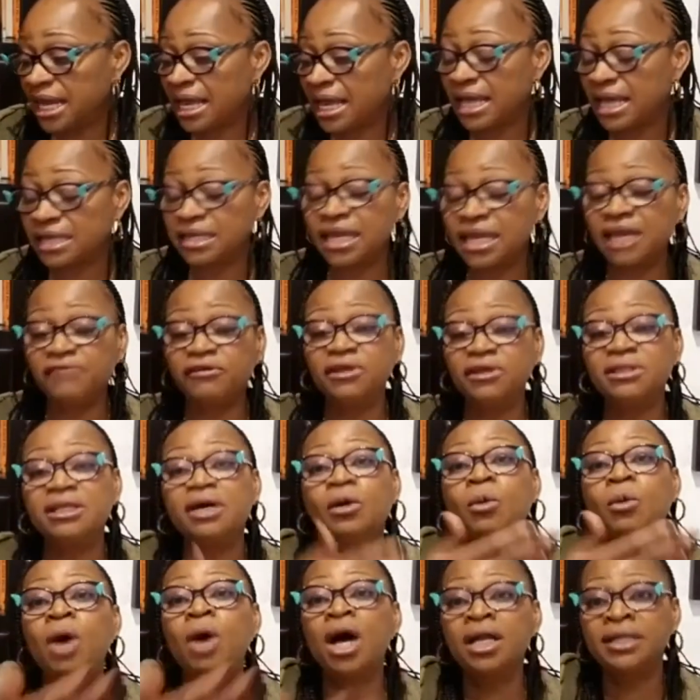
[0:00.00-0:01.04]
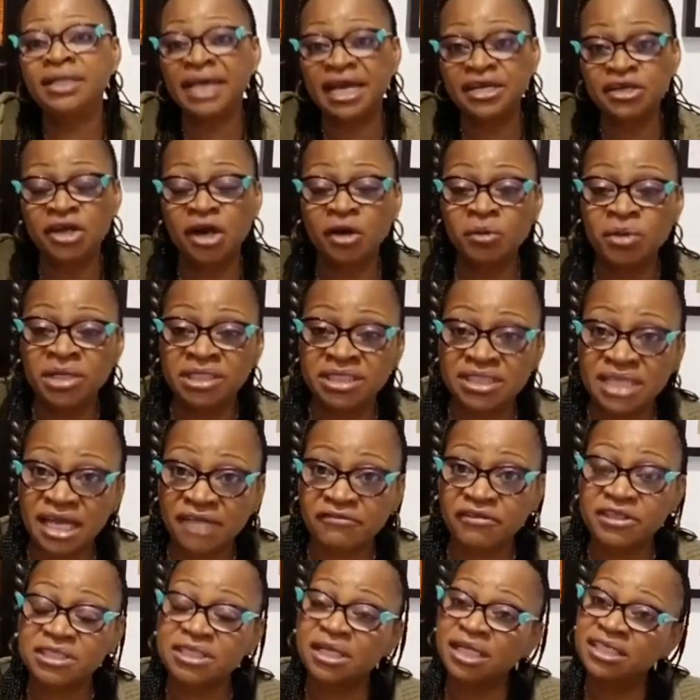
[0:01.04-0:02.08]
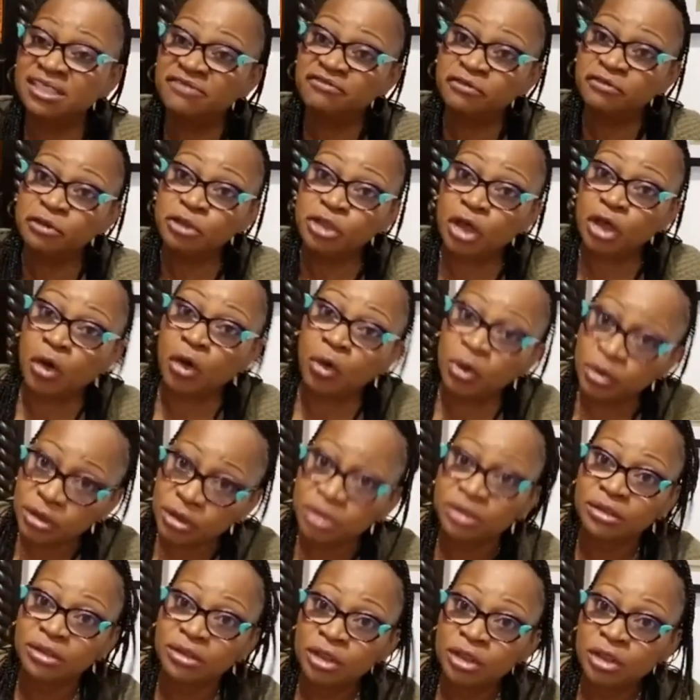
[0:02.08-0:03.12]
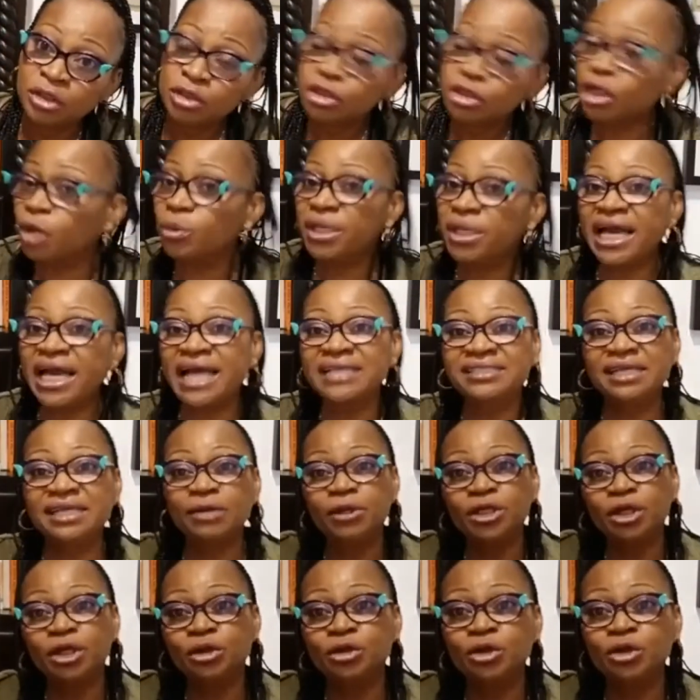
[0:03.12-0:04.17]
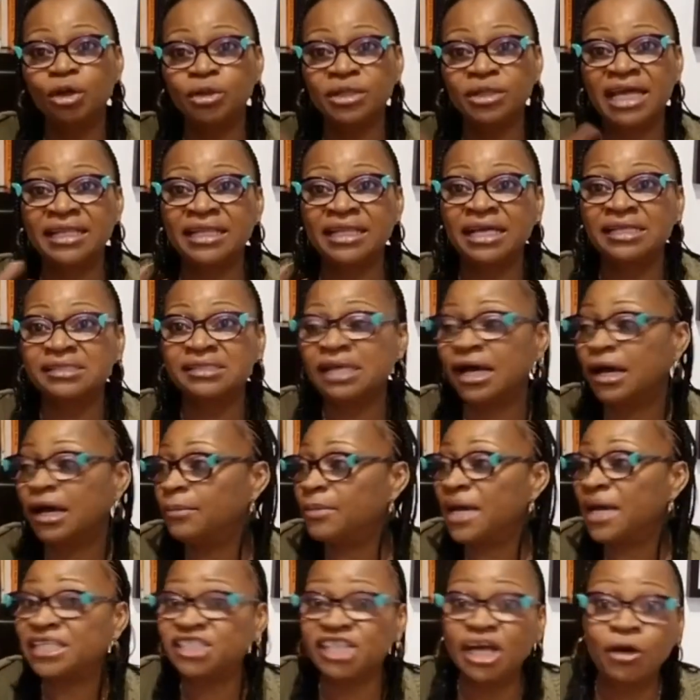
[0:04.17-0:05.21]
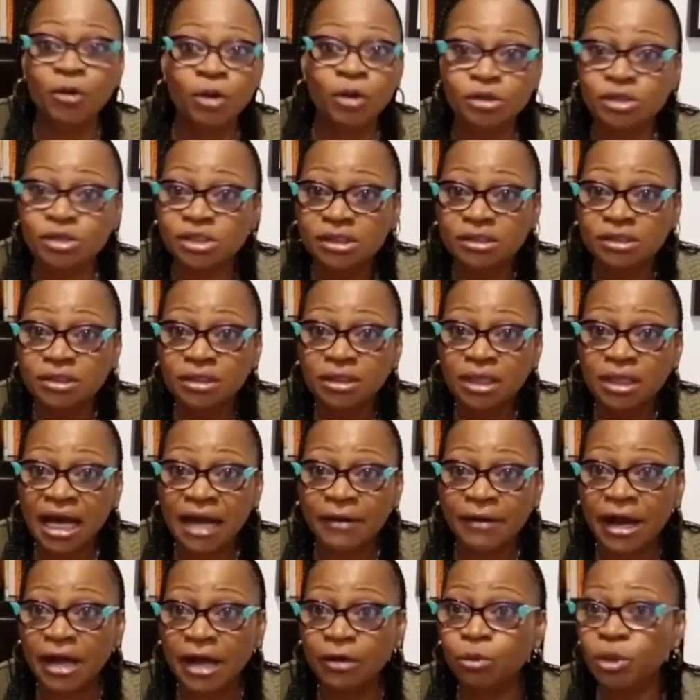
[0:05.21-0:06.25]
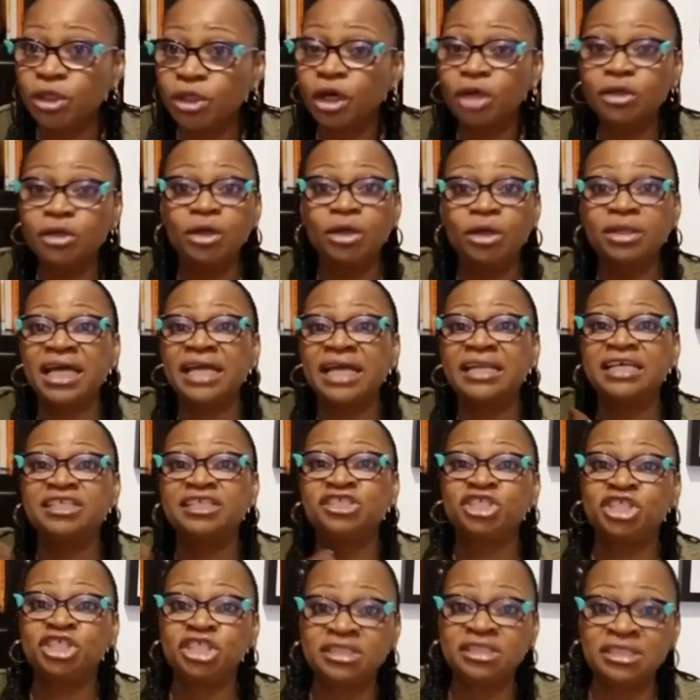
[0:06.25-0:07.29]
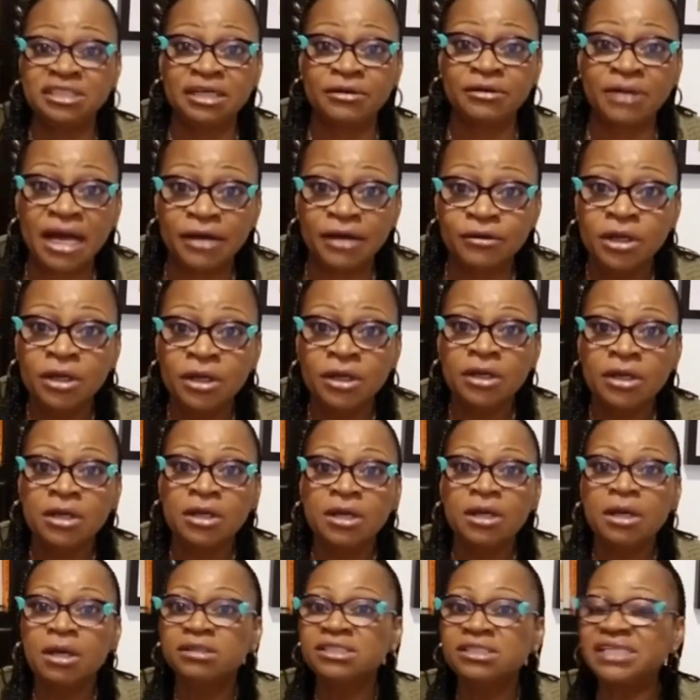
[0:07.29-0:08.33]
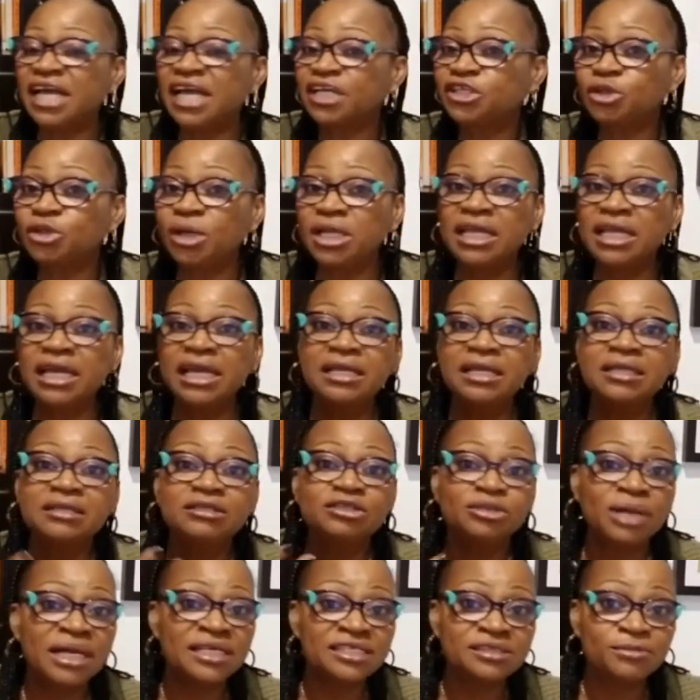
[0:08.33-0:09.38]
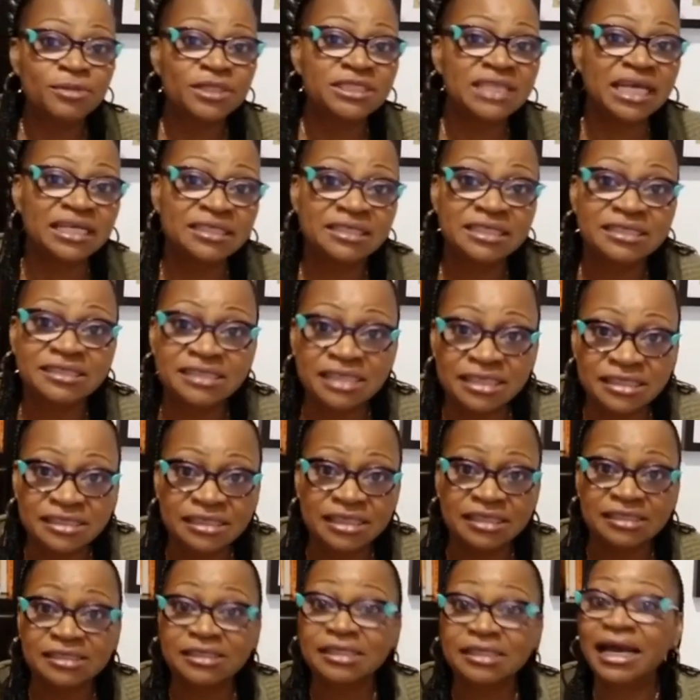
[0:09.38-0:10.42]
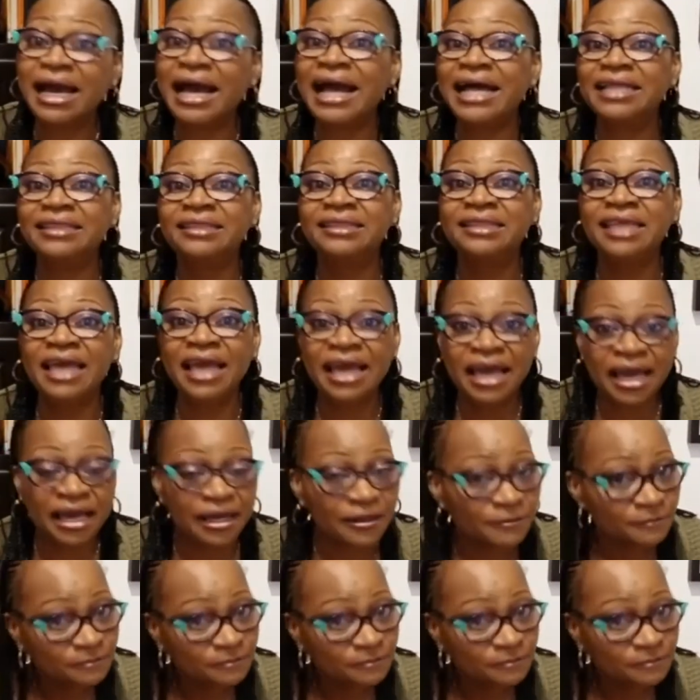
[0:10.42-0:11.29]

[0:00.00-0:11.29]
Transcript: even the one that you are with, self, is not even your own. So we can't say we don't know that there's ashewos around. We don't know that there's cheating around. Sexually transmitted diseases are there.